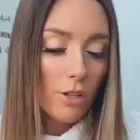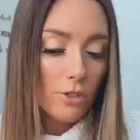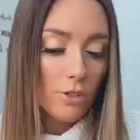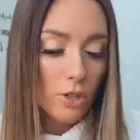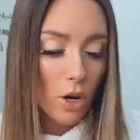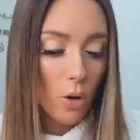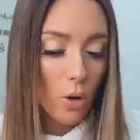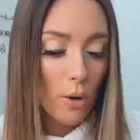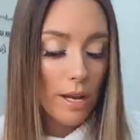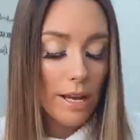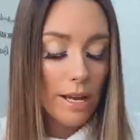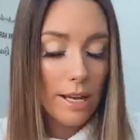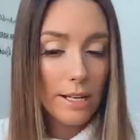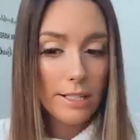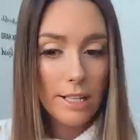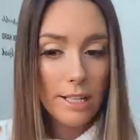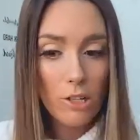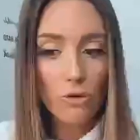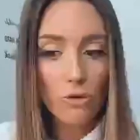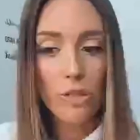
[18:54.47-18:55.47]
So
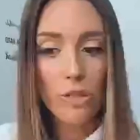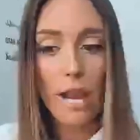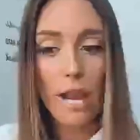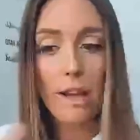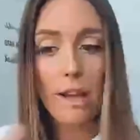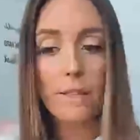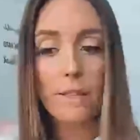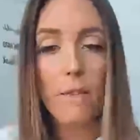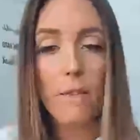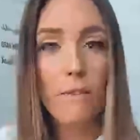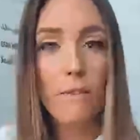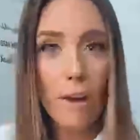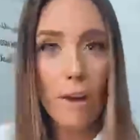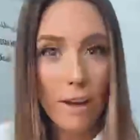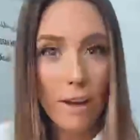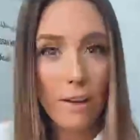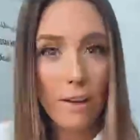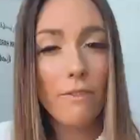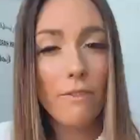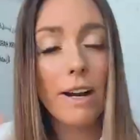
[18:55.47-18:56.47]
it essentially has
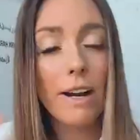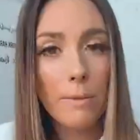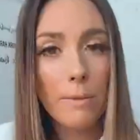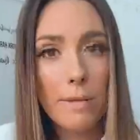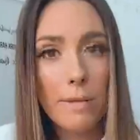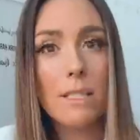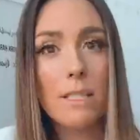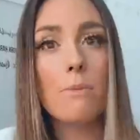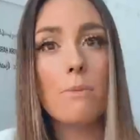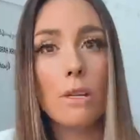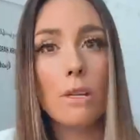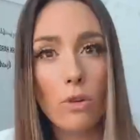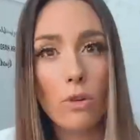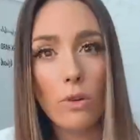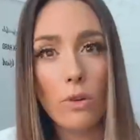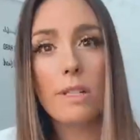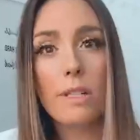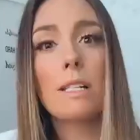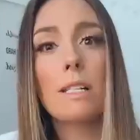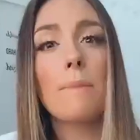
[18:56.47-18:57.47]
vitamins and
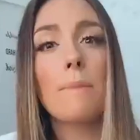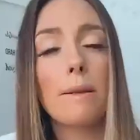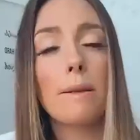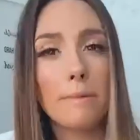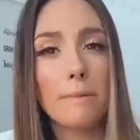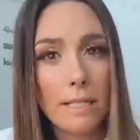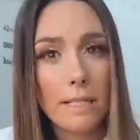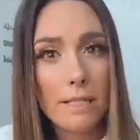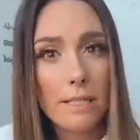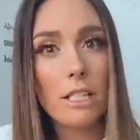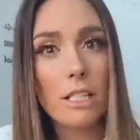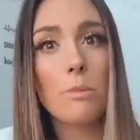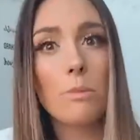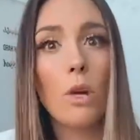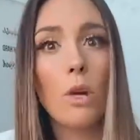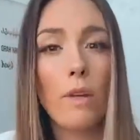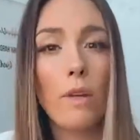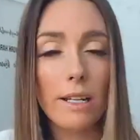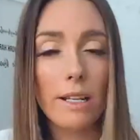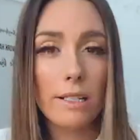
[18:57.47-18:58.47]
minerals like magnesium
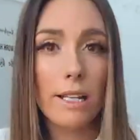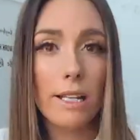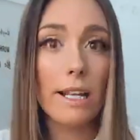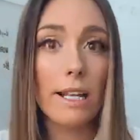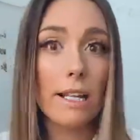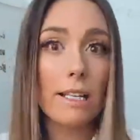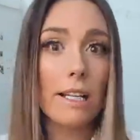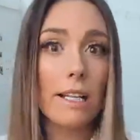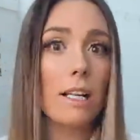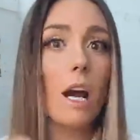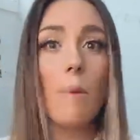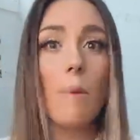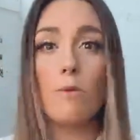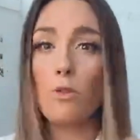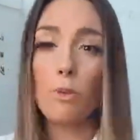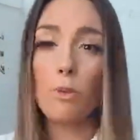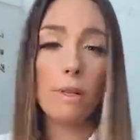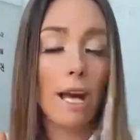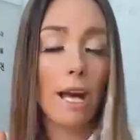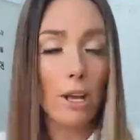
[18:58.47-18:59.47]
and all that in it that
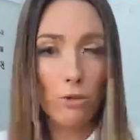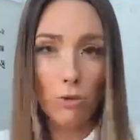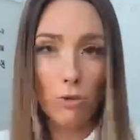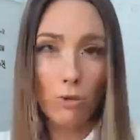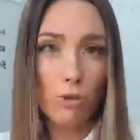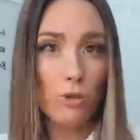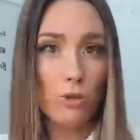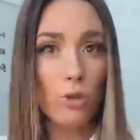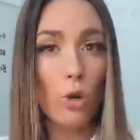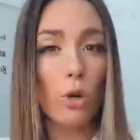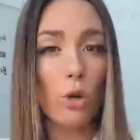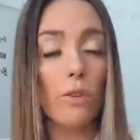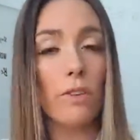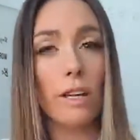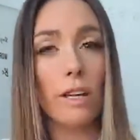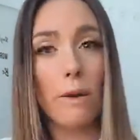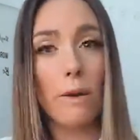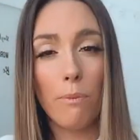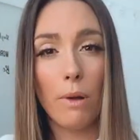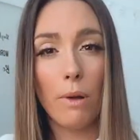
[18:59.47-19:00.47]
comes from a natural stone
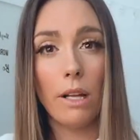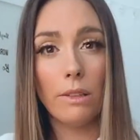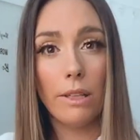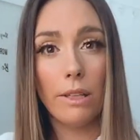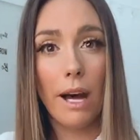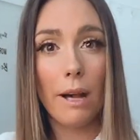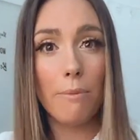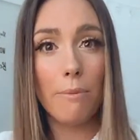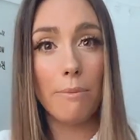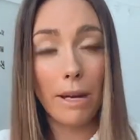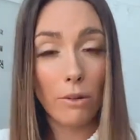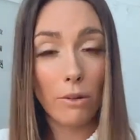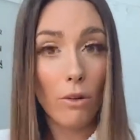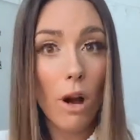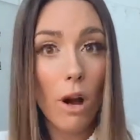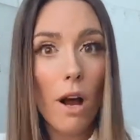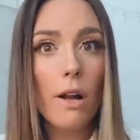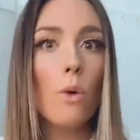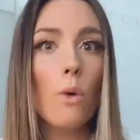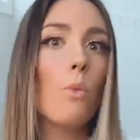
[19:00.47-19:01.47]
of like a lime
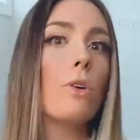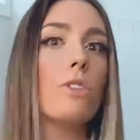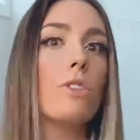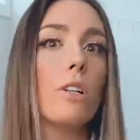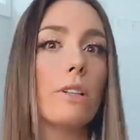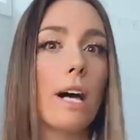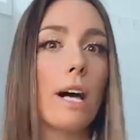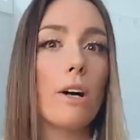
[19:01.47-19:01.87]
bedrock, which